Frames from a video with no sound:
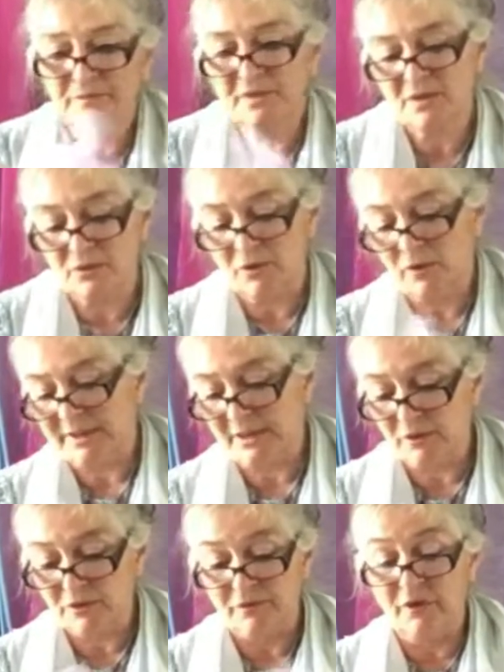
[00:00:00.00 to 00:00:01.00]
it's got quite
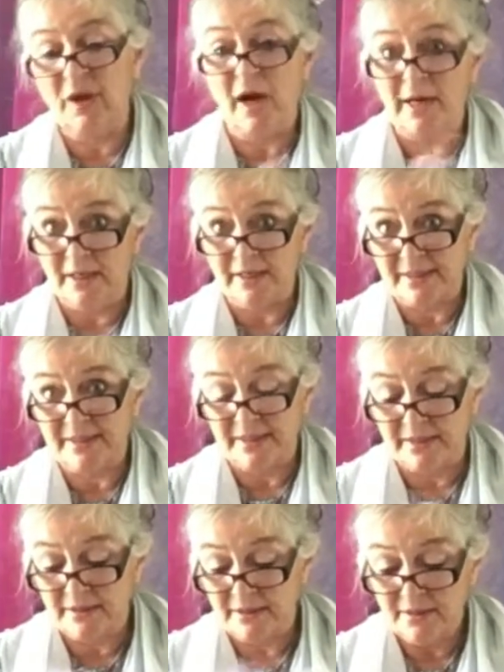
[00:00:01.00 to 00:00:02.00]
a lot of lilac in
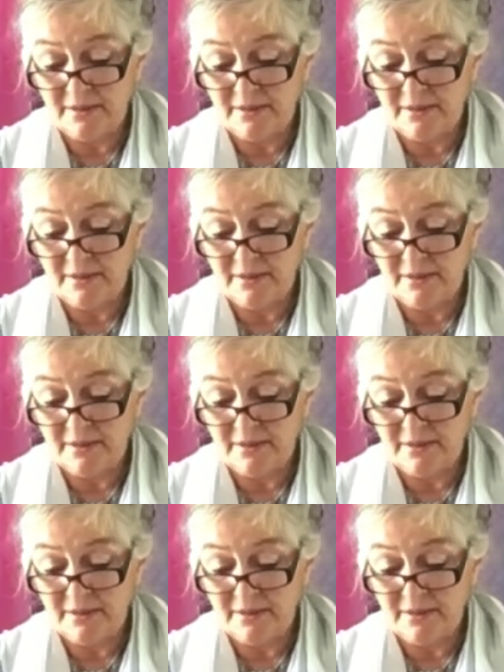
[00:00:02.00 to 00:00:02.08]
it.